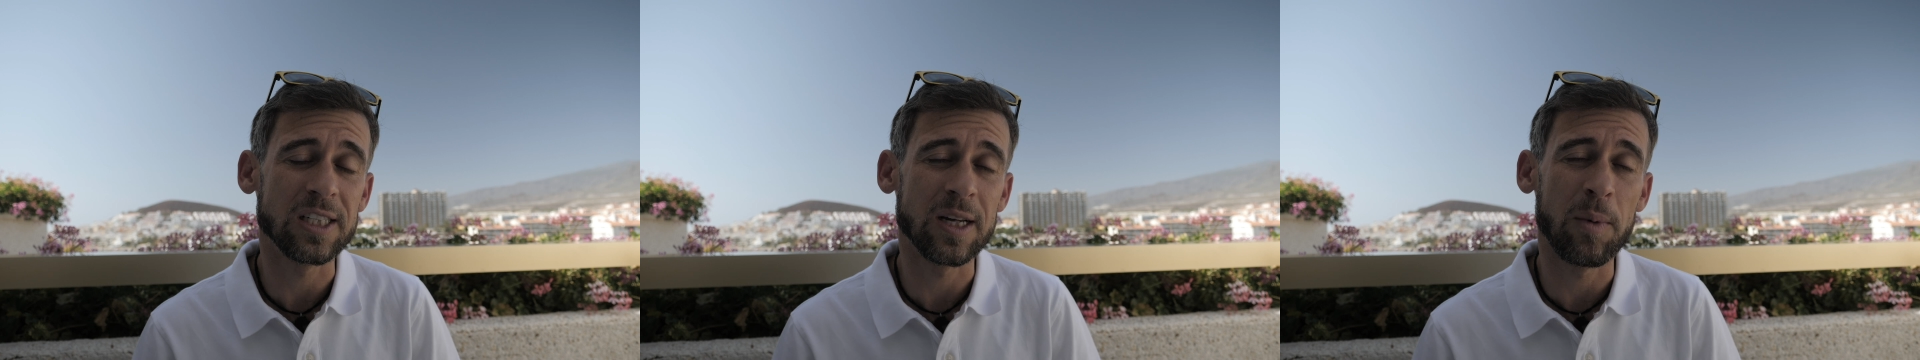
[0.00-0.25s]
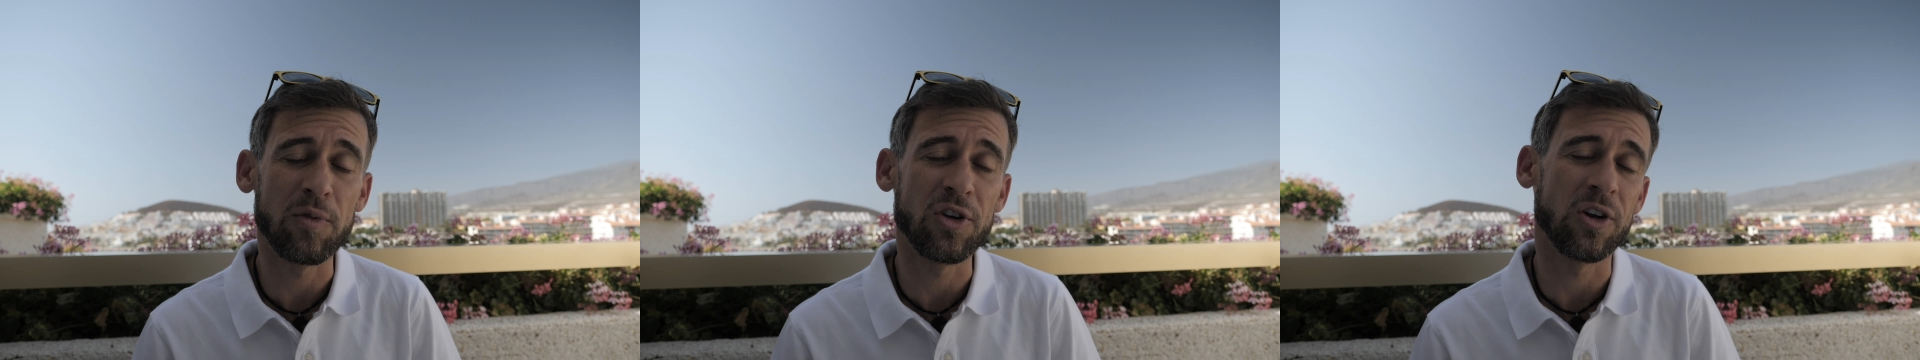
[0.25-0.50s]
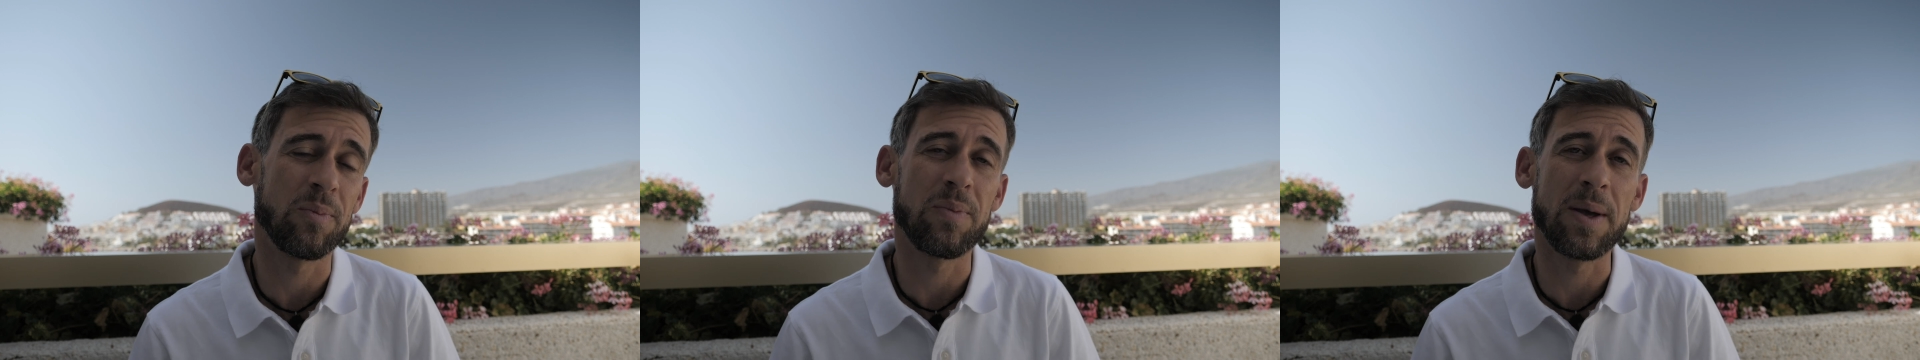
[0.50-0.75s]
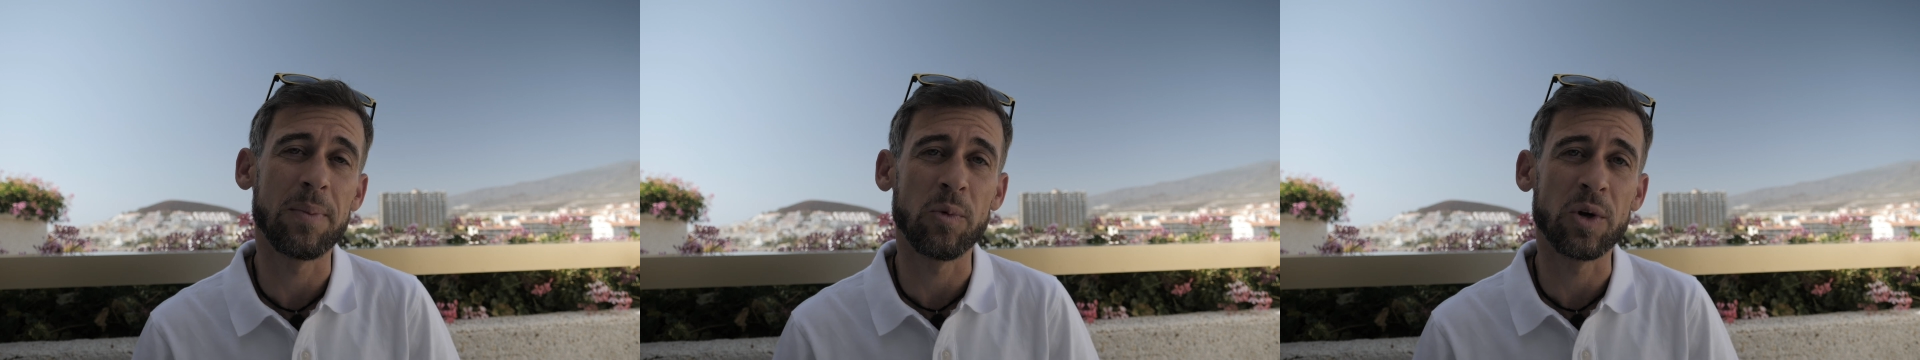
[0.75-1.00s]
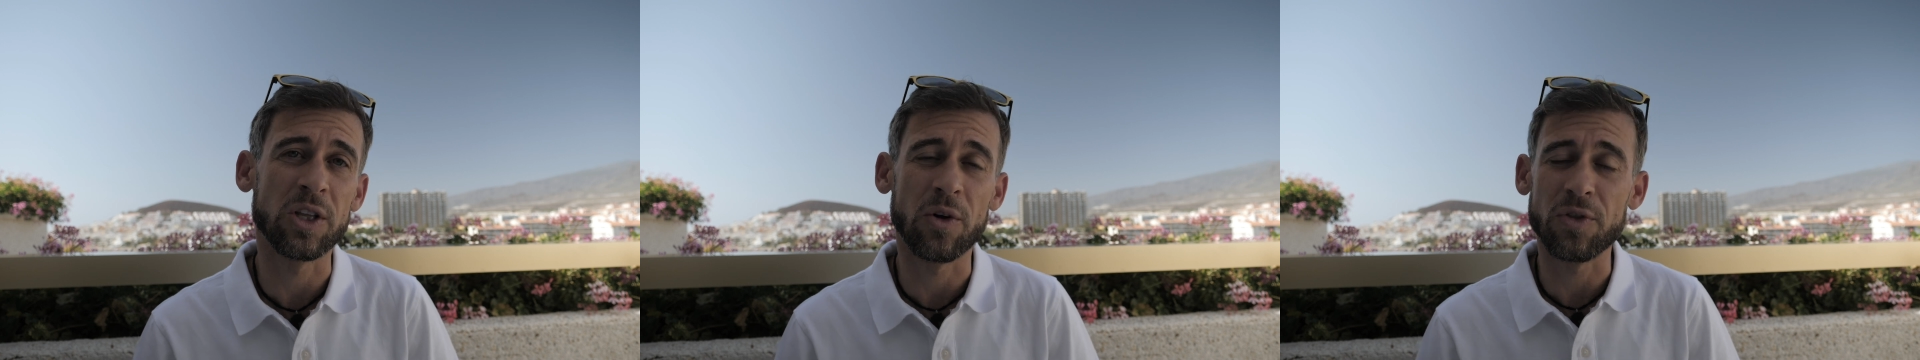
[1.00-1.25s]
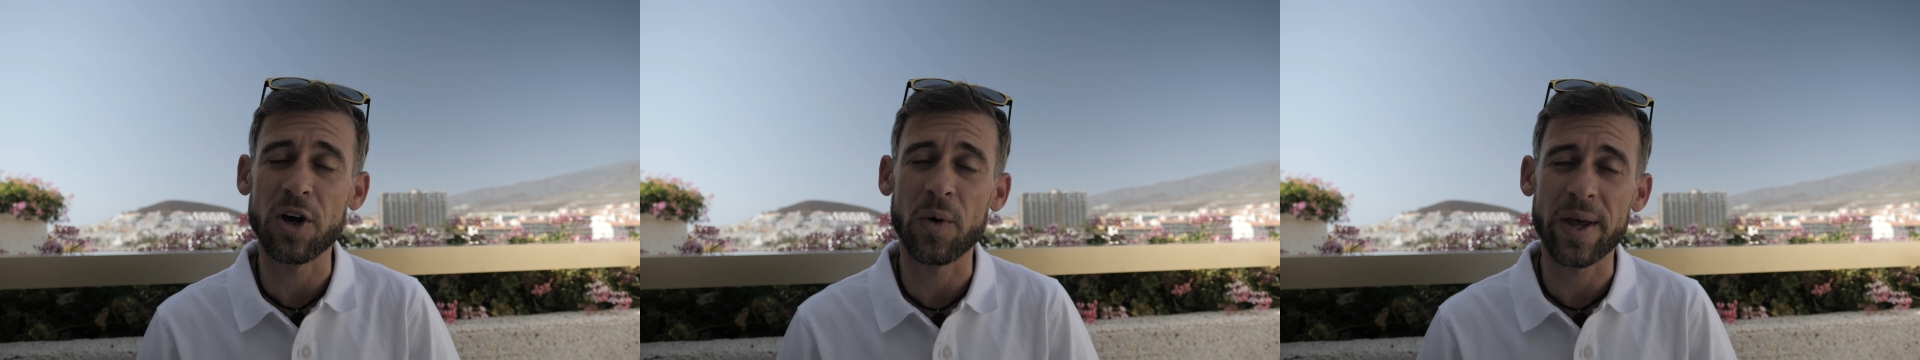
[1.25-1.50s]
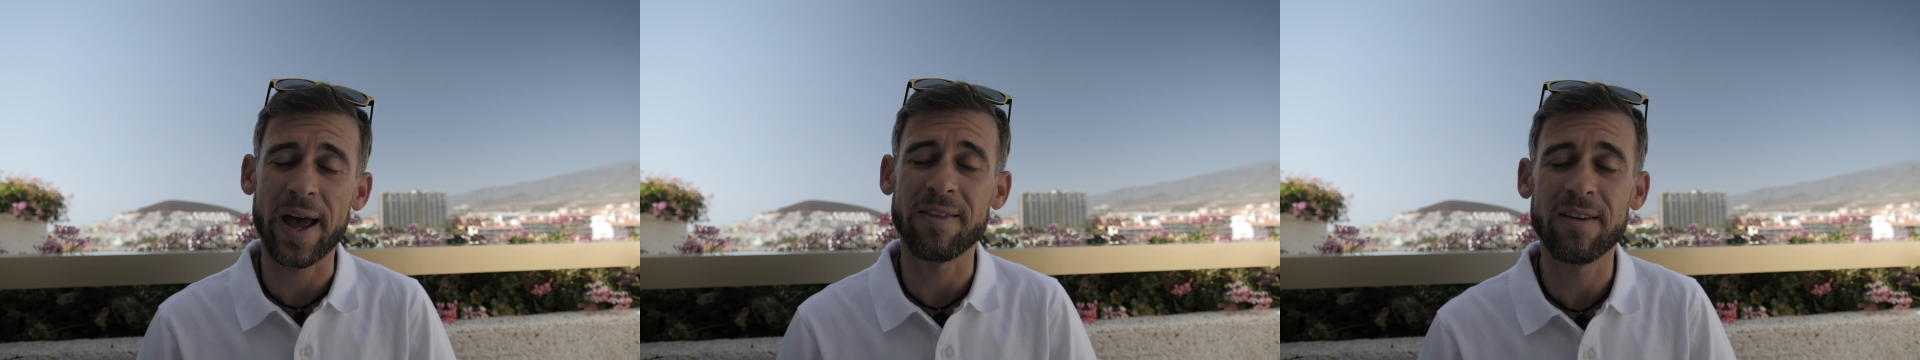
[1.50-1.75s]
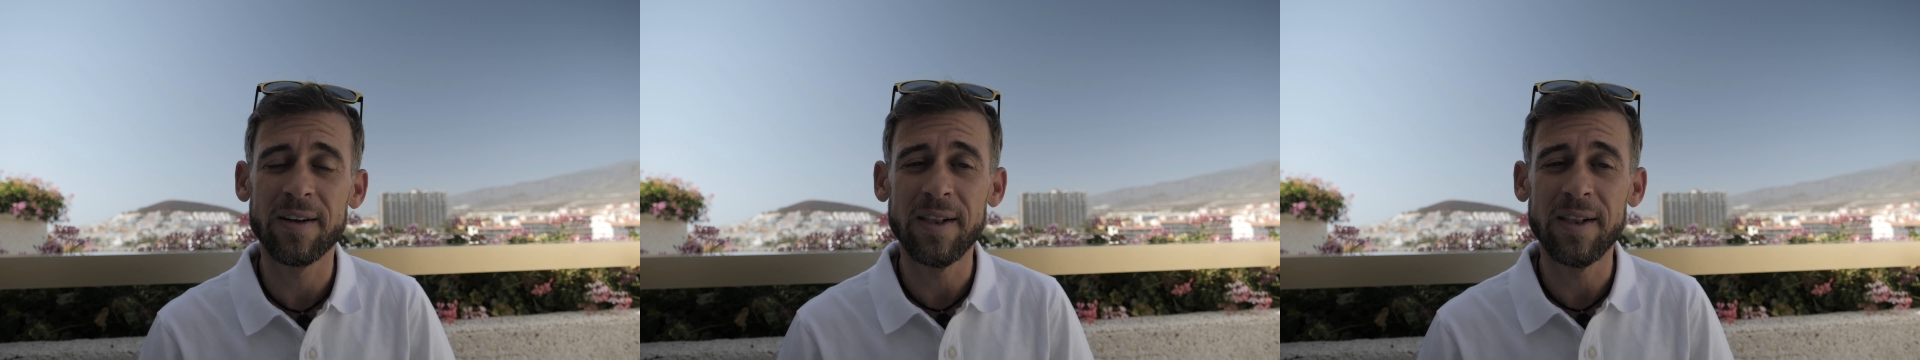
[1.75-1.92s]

some of the other people we don't know yet,